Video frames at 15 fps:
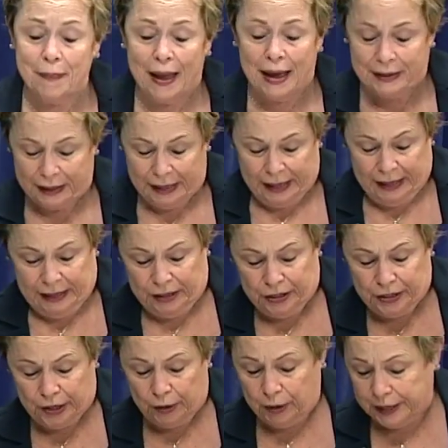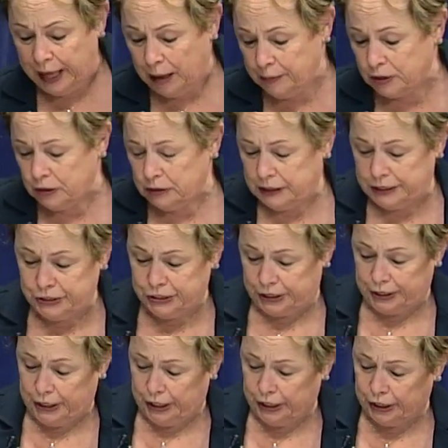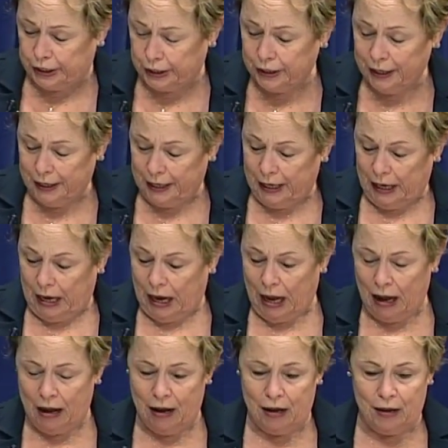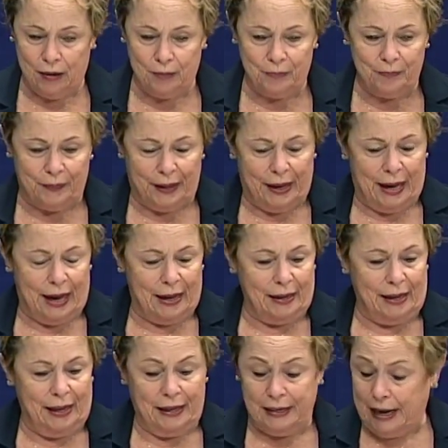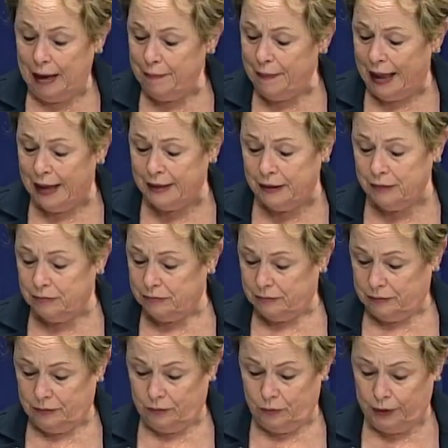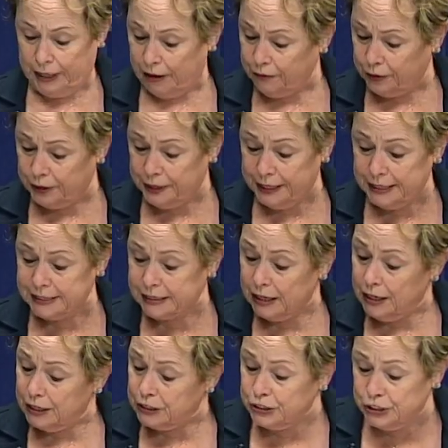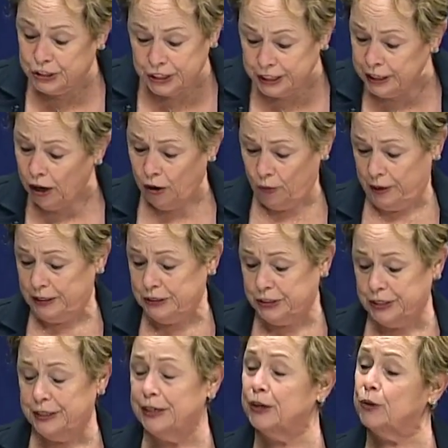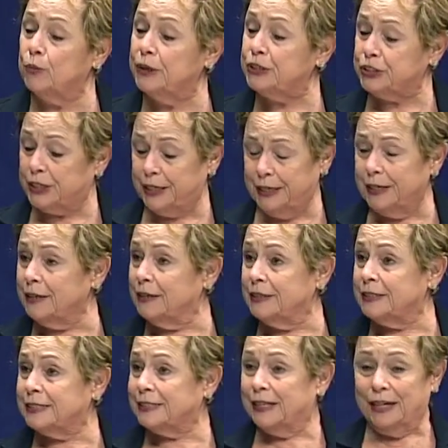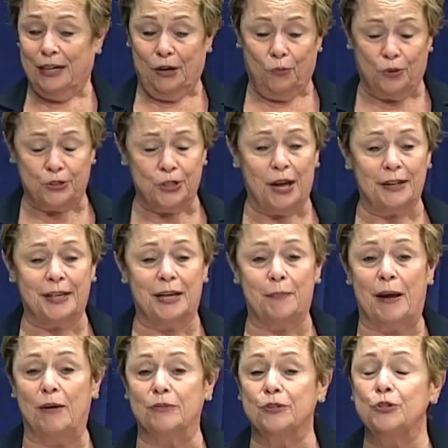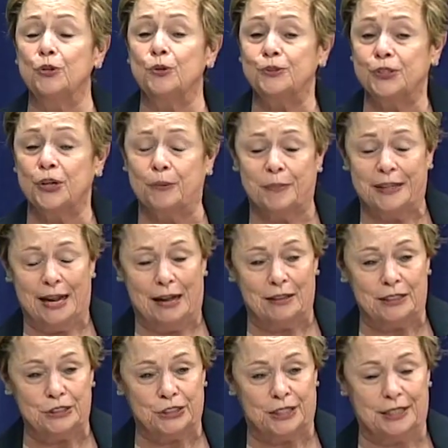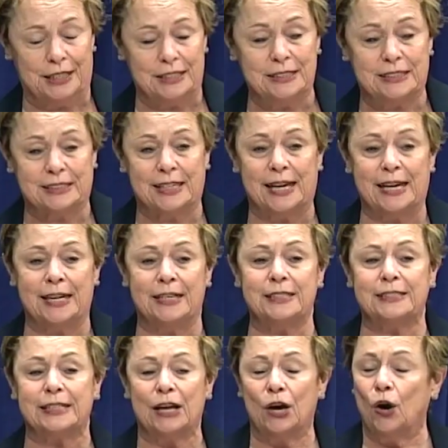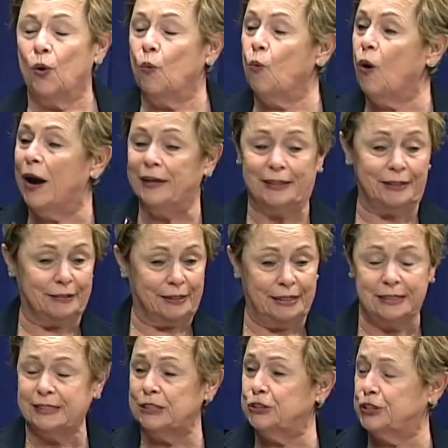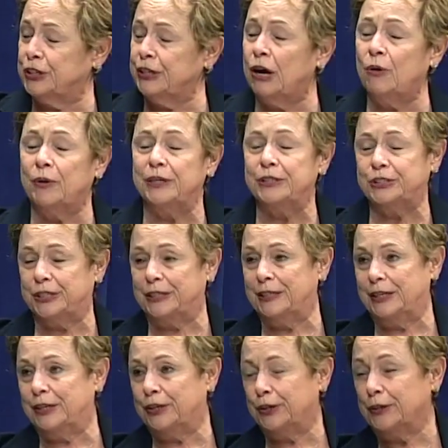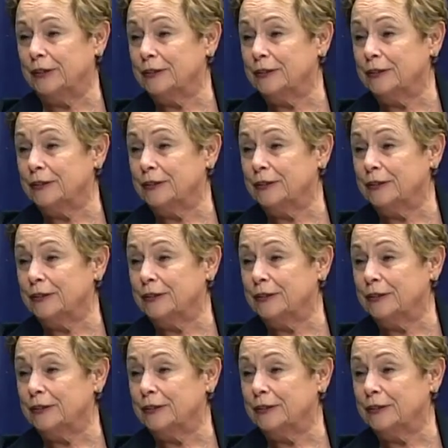not, you know, a chemical engineer, um, and I'm not a, whatever it is, geoengineer, which is, we're talking about new terminology these days. What is a geoengineer? A